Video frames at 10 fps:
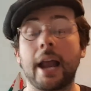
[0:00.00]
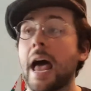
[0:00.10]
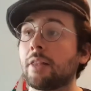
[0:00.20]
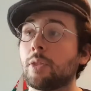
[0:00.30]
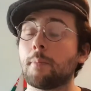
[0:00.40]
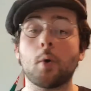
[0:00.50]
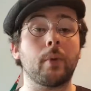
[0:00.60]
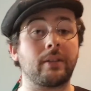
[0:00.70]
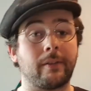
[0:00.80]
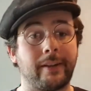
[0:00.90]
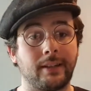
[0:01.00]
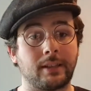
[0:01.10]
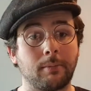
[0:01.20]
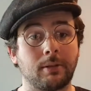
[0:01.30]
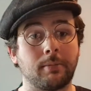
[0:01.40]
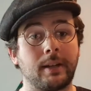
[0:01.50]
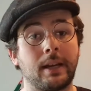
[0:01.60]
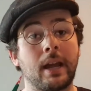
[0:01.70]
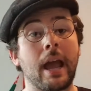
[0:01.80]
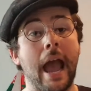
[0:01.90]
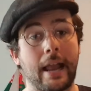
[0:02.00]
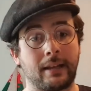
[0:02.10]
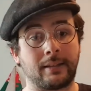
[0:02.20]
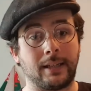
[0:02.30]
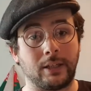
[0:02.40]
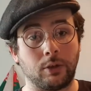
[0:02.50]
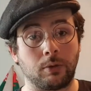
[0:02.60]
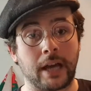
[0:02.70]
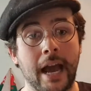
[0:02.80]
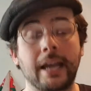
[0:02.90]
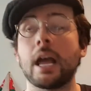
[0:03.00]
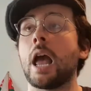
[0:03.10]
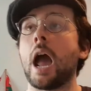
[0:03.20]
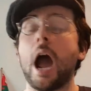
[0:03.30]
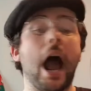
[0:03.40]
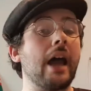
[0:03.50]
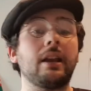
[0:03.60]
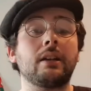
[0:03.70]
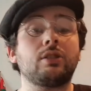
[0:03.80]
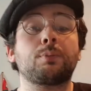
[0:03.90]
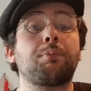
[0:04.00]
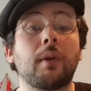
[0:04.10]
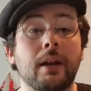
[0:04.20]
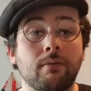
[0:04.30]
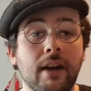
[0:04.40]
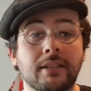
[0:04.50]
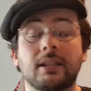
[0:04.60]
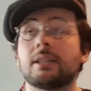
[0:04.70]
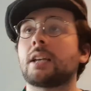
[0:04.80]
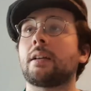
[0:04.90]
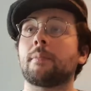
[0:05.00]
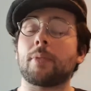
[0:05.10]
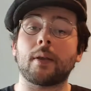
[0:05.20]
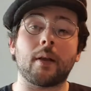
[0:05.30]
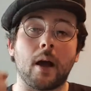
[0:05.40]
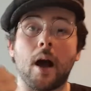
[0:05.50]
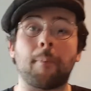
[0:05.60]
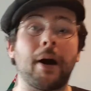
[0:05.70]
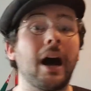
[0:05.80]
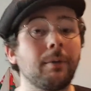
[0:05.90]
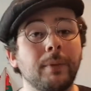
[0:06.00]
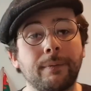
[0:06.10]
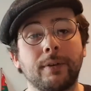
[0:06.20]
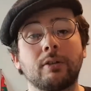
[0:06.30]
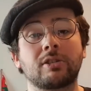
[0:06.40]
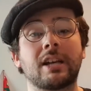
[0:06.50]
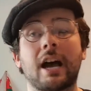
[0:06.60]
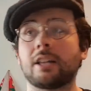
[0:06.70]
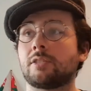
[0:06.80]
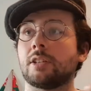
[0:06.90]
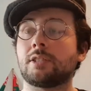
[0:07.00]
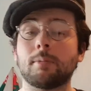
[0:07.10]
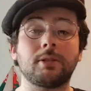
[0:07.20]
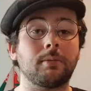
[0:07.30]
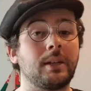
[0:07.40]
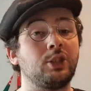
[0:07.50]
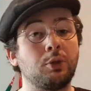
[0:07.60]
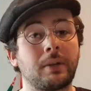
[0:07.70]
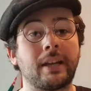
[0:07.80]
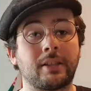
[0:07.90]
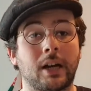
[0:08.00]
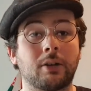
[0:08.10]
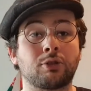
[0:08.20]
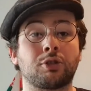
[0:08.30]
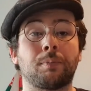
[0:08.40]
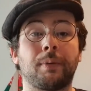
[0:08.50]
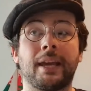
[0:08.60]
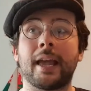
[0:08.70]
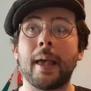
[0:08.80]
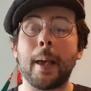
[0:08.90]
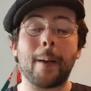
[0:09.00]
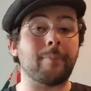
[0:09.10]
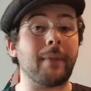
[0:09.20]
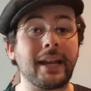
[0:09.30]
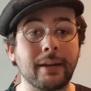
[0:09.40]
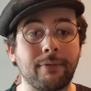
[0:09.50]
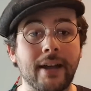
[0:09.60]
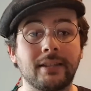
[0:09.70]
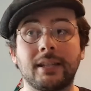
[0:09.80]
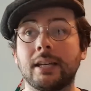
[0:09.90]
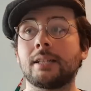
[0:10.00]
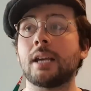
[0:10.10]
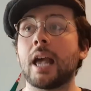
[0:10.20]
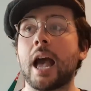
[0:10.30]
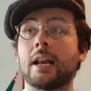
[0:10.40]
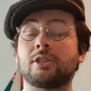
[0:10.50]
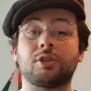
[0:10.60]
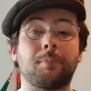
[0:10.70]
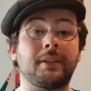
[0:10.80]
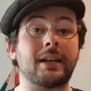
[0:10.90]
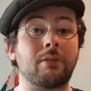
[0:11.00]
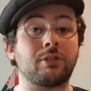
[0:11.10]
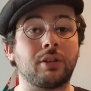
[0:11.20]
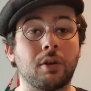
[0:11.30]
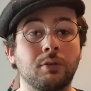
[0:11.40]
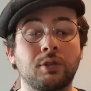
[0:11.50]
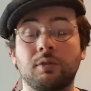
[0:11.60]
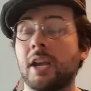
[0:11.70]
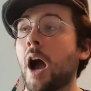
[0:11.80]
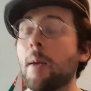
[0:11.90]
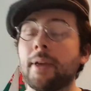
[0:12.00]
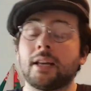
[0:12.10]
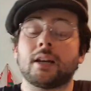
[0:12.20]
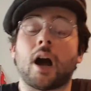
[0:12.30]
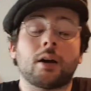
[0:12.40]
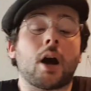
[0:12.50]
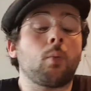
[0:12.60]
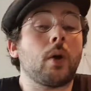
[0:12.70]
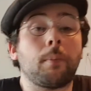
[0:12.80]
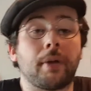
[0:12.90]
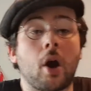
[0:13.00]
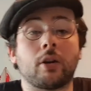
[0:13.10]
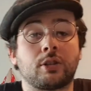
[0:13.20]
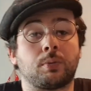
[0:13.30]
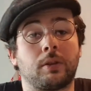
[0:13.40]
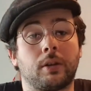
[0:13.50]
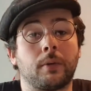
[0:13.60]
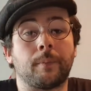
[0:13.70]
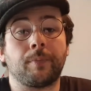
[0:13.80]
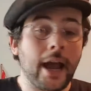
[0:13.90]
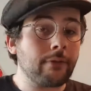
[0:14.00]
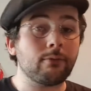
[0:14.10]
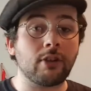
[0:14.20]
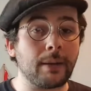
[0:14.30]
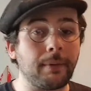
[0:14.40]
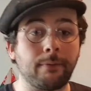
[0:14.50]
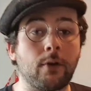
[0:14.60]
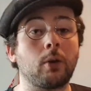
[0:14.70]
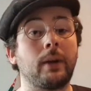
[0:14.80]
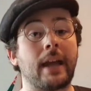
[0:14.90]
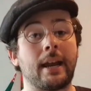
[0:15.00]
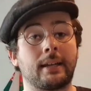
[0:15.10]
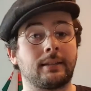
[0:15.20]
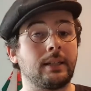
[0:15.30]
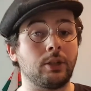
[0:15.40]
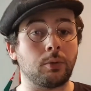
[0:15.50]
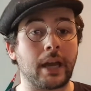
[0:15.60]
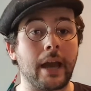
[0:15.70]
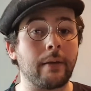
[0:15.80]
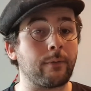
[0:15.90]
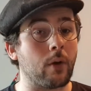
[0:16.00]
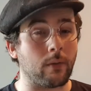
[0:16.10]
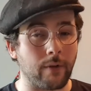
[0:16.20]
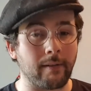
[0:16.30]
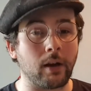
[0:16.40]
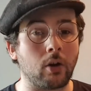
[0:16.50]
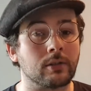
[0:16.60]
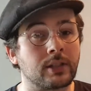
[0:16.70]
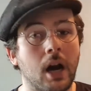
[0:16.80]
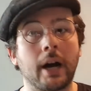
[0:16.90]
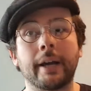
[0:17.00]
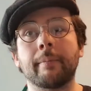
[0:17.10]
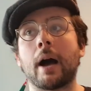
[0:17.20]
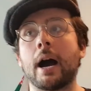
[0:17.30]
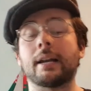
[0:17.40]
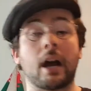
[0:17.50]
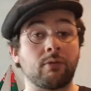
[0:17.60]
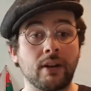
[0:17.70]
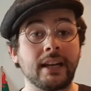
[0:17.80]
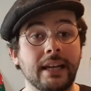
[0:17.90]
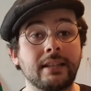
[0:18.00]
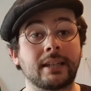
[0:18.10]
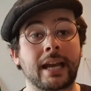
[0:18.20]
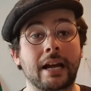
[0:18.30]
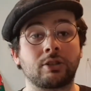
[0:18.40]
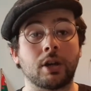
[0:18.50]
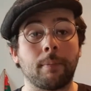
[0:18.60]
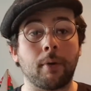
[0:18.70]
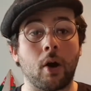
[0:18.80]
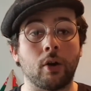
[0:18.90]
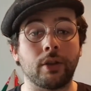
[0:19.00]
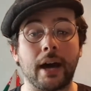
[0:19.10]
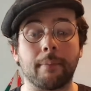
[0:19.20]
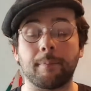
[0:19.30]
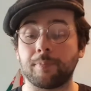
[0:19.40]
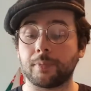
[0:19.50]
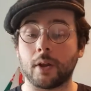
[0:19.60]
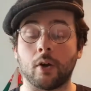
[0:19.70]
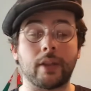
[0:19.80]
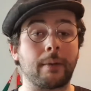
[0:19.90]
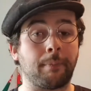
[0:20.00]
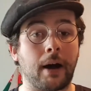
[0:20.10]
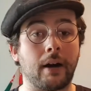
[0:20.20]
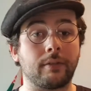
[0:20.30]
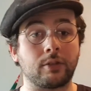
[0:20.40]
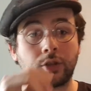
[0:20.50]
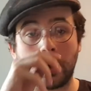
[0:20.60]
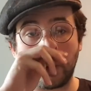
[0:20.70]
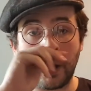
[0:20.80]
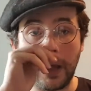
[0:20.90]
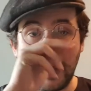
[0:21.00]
And at the moment, they're in WWE, NXT UK, and they're just brilliant wrestlers. And a part of me feels that uh, the WWE UK title should be main evented and it should be down to those three. I mean, I, I, will be honest with you. I haven't really been following NXT UK for a very long time and I really need to catch up on that on that part of the show.